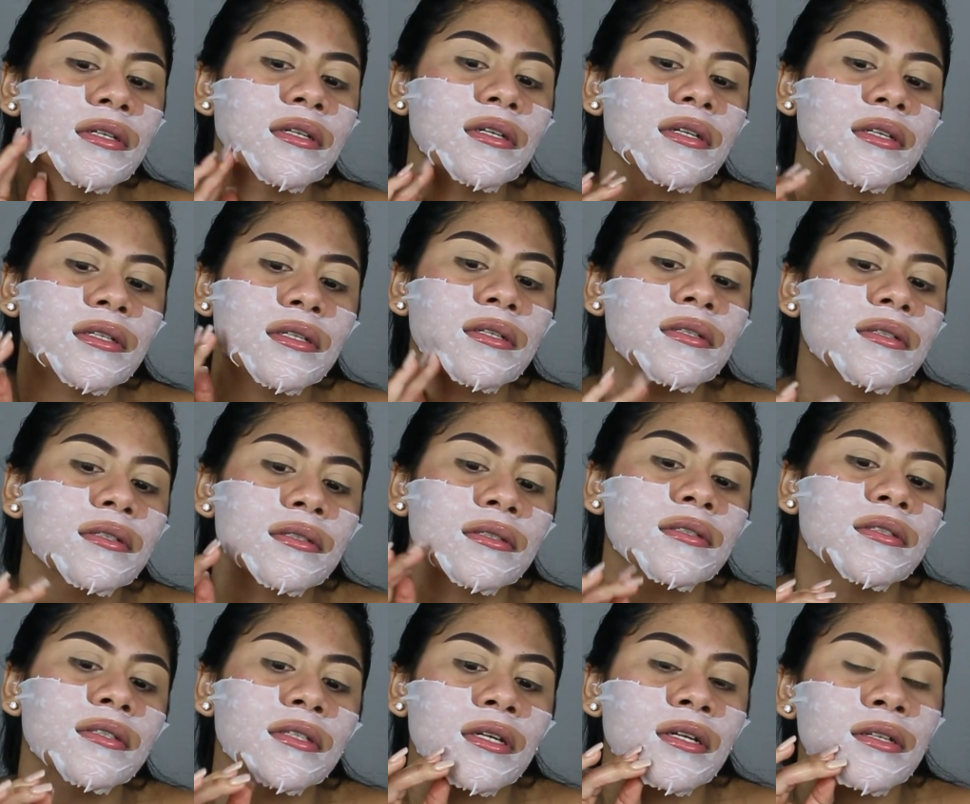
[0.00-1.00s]
I needed to
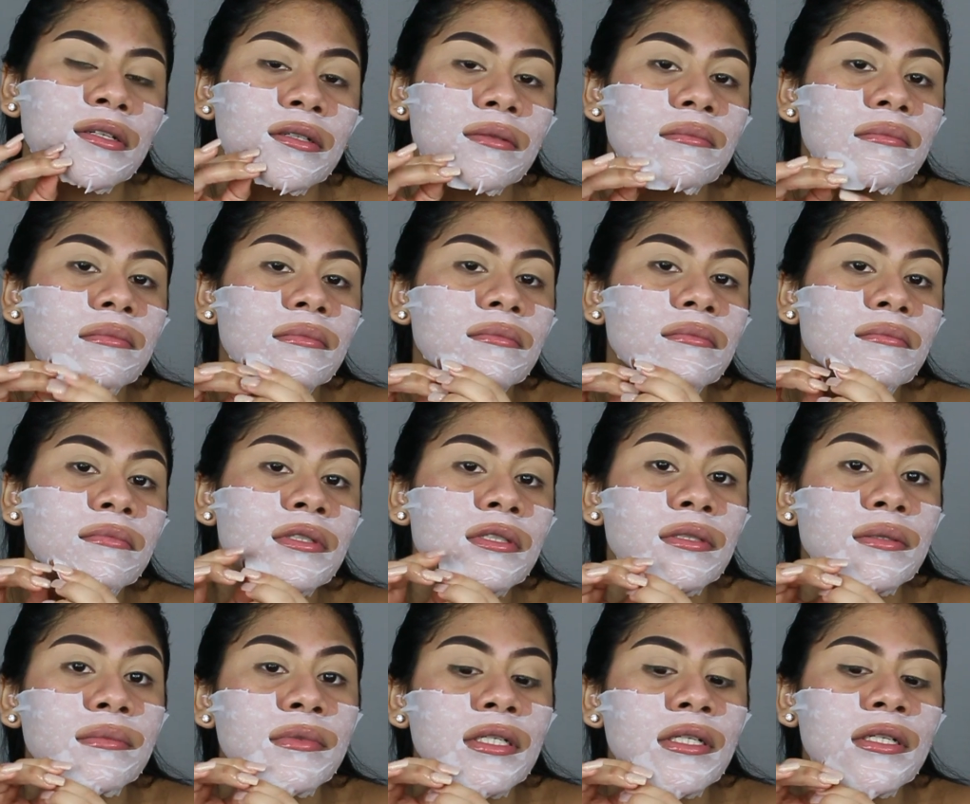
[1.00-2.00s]
stop
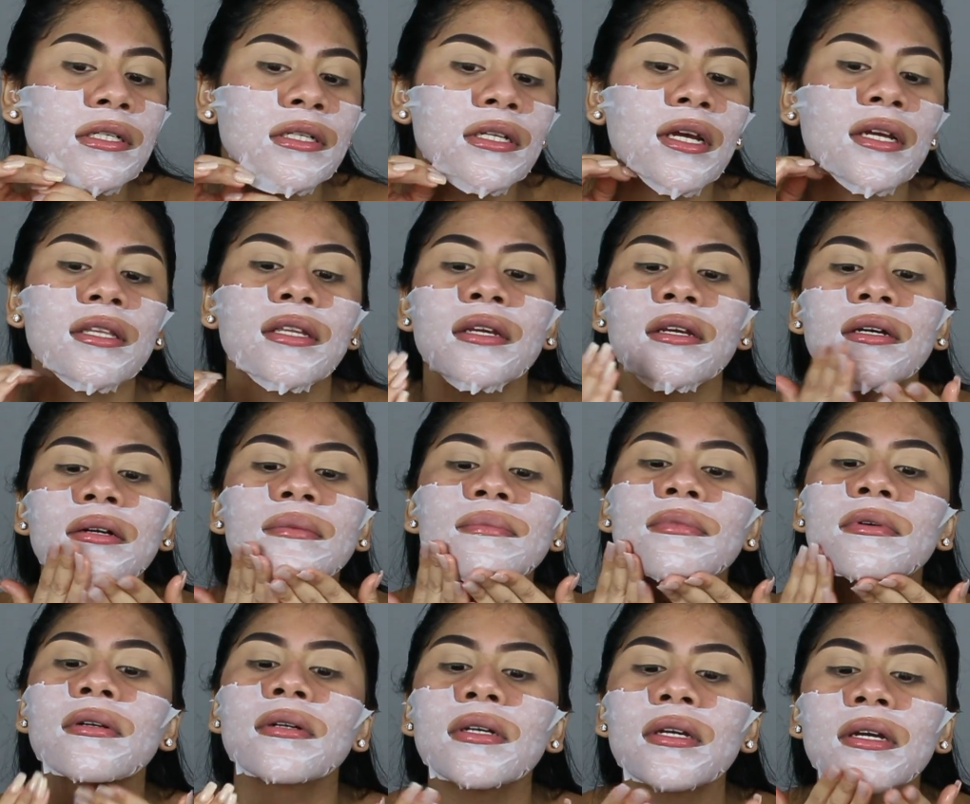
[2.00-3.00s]
being red and acting
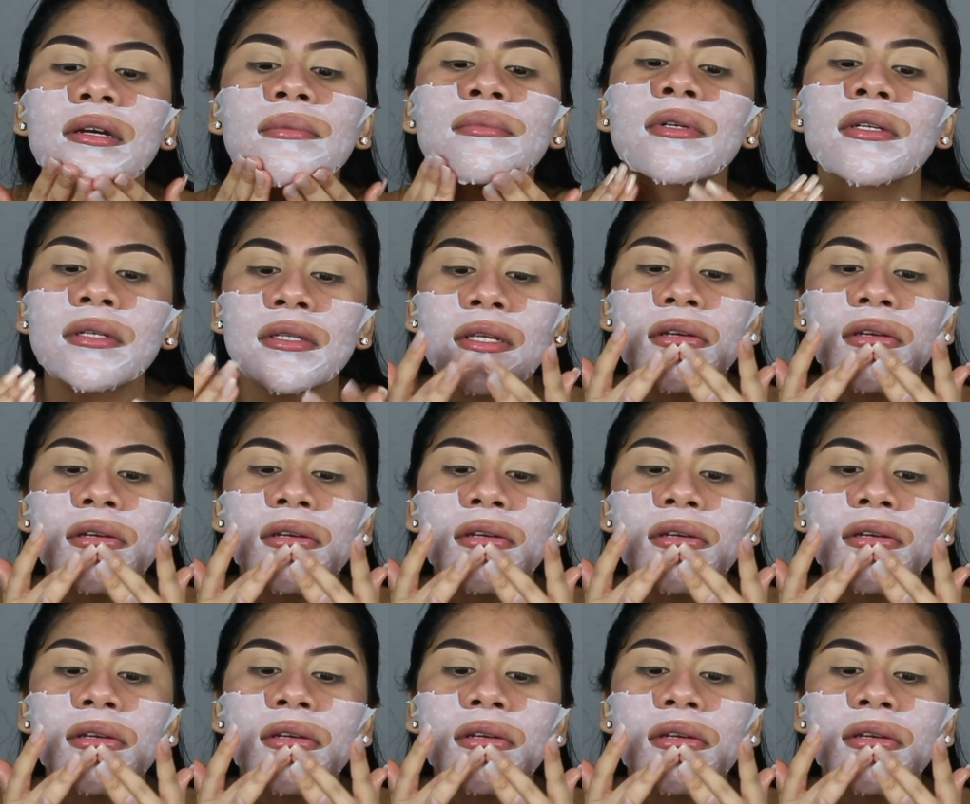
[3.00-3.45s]
up on camera.